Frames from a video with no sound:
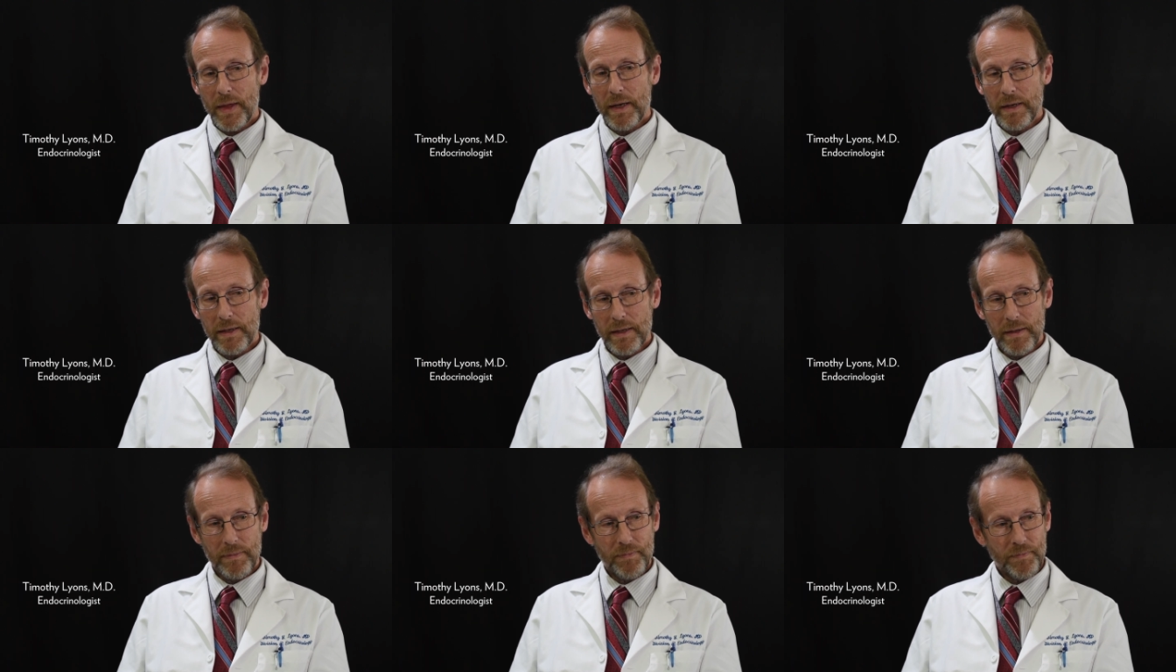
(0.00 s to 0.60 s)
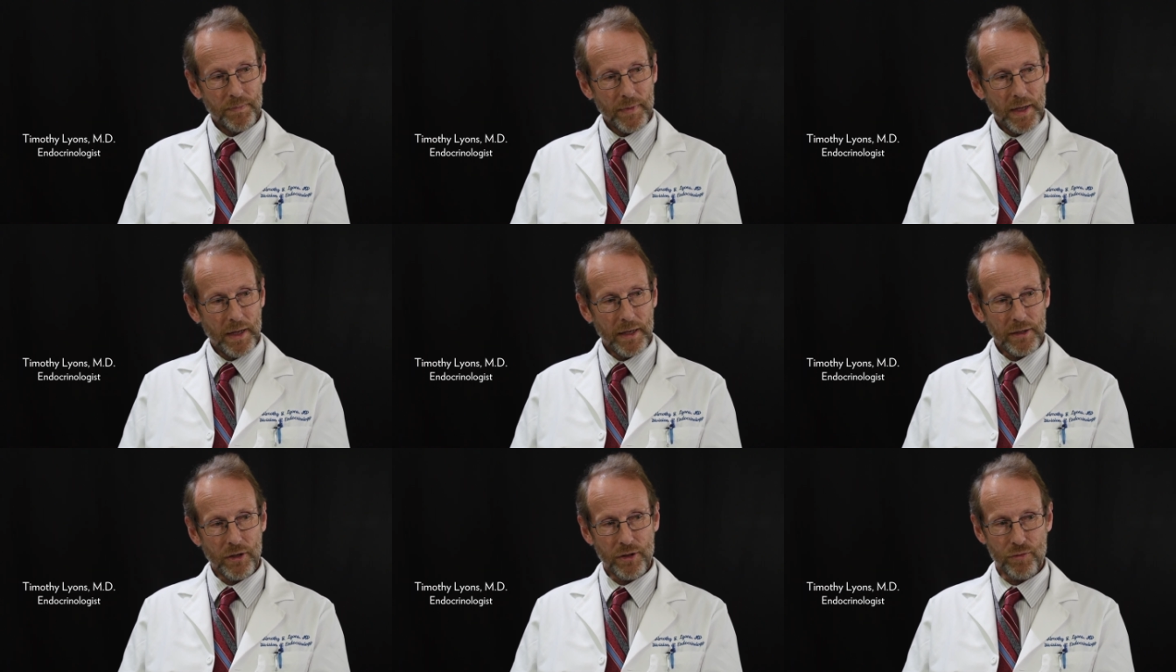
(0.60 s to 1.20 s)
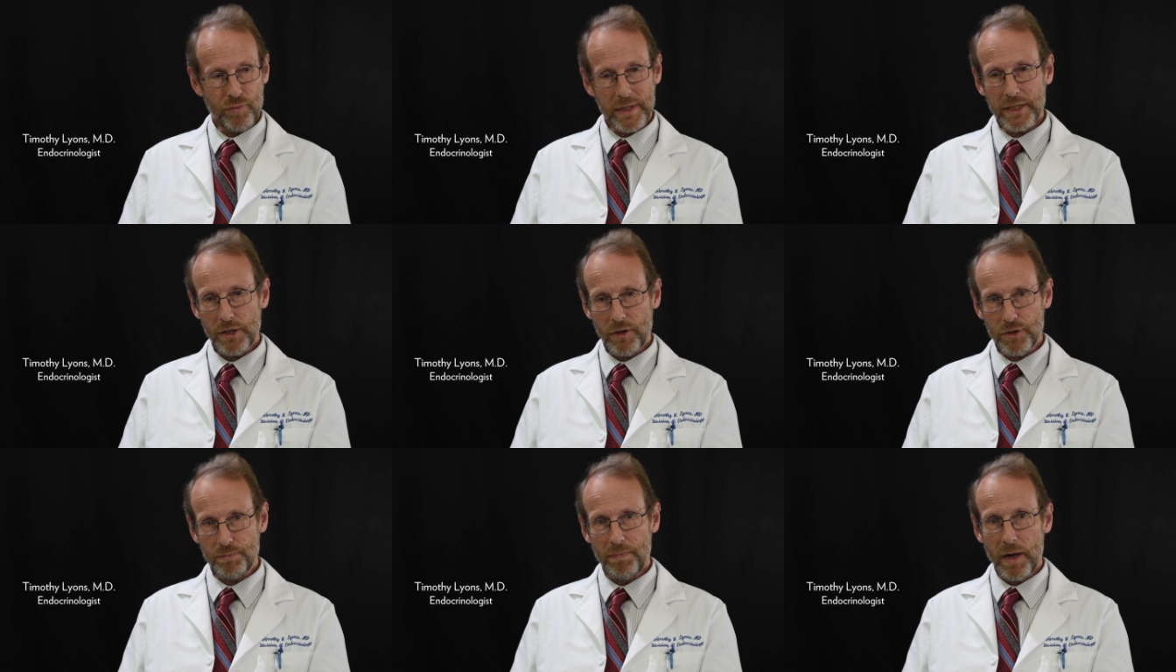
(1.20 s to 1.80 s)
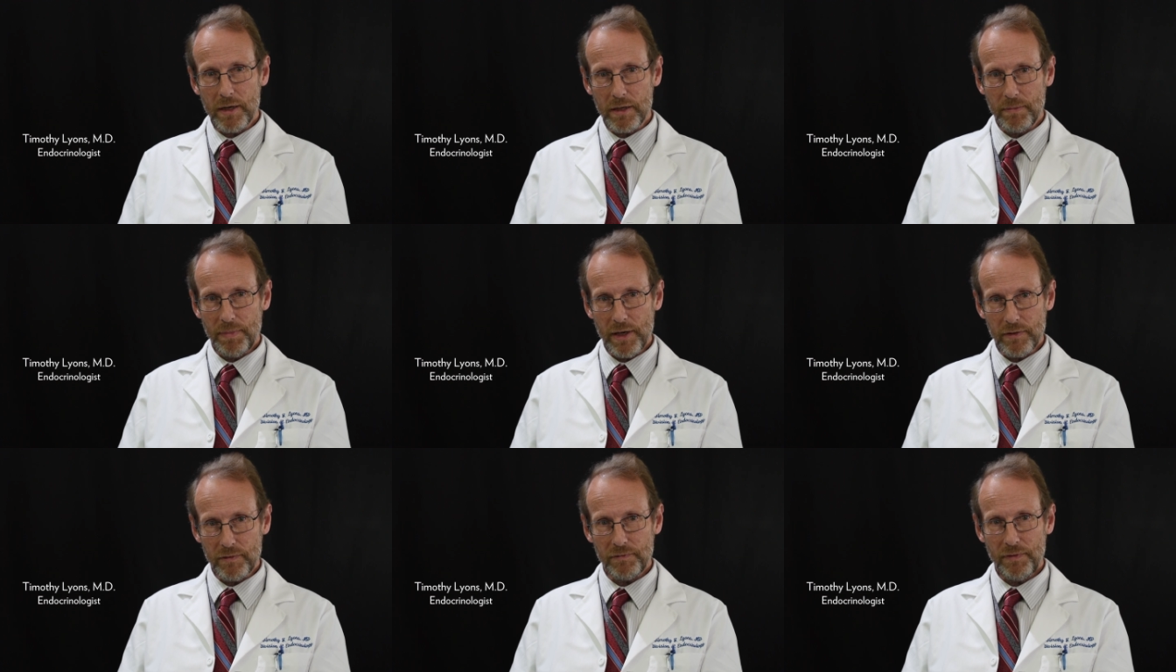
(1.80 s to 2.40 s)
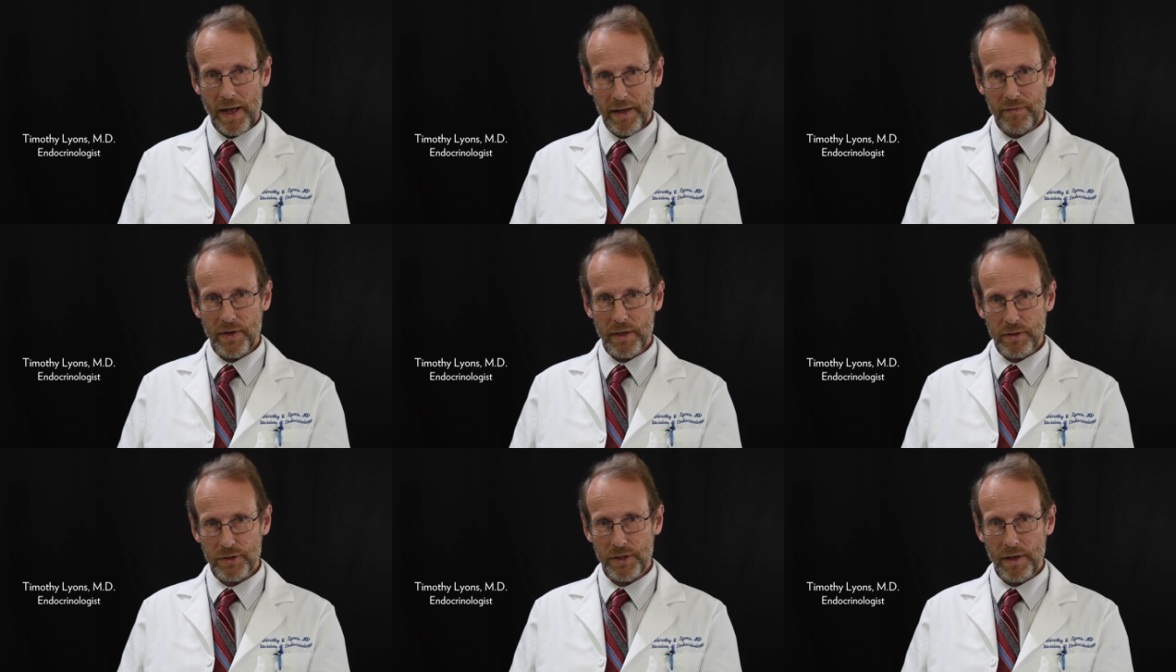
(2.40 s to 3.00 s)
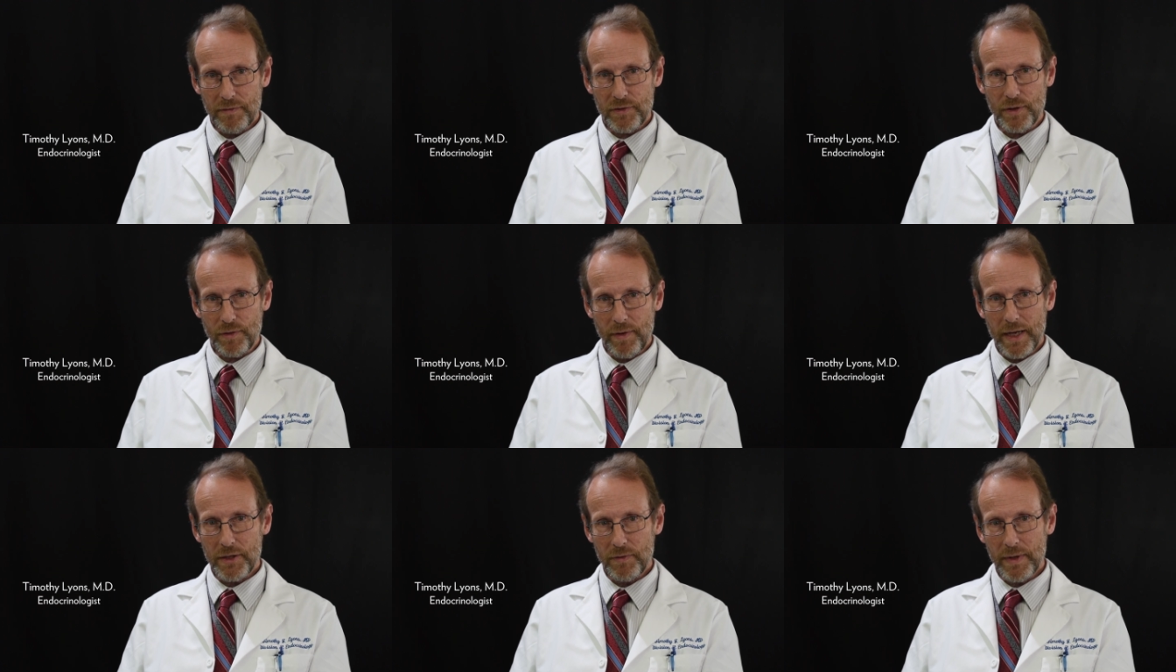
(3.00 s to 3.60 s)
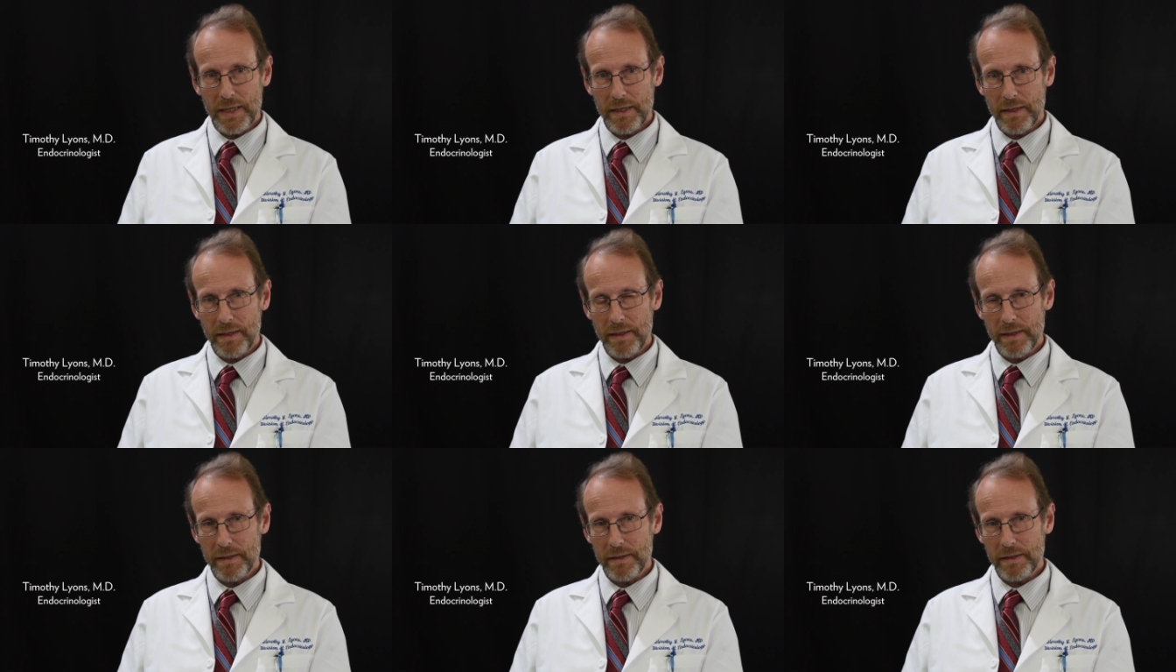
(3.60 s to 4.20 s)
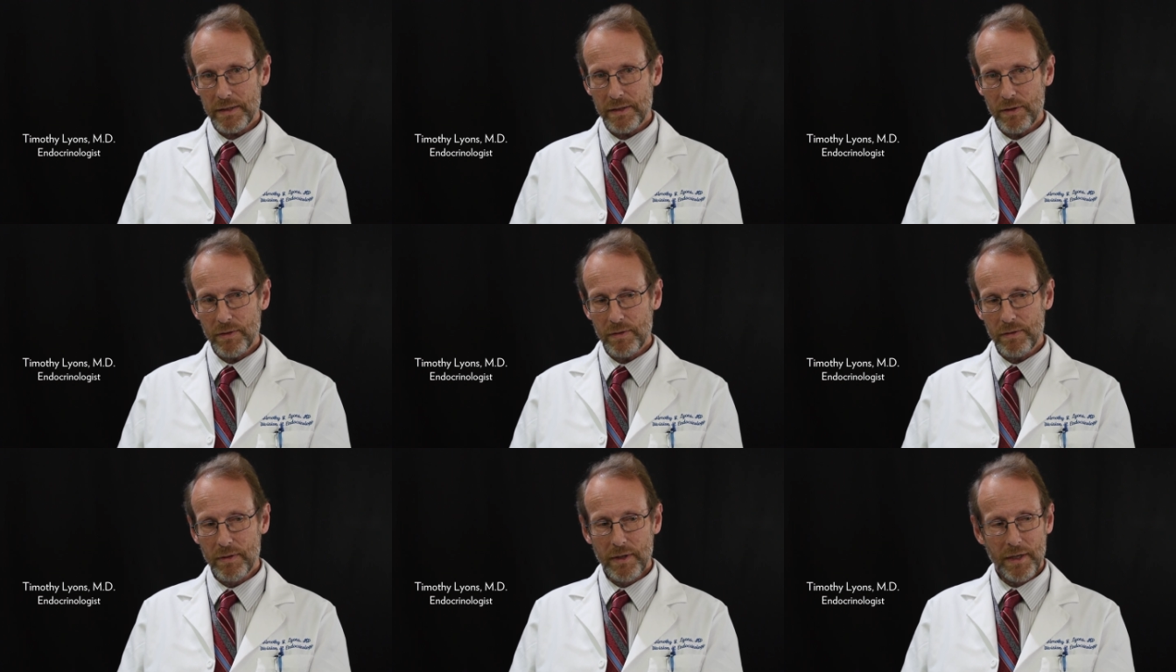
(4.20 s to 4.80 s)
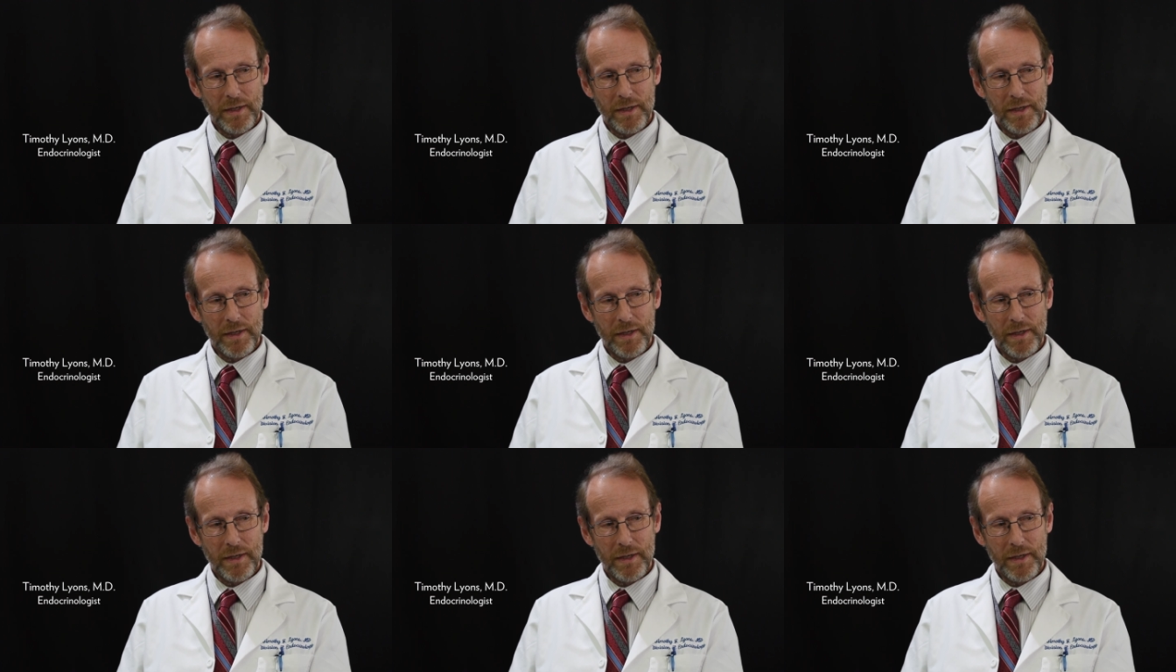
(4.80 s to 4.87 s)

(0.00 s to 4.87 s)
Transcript: Um, I got the research bug about five years after graduating, and so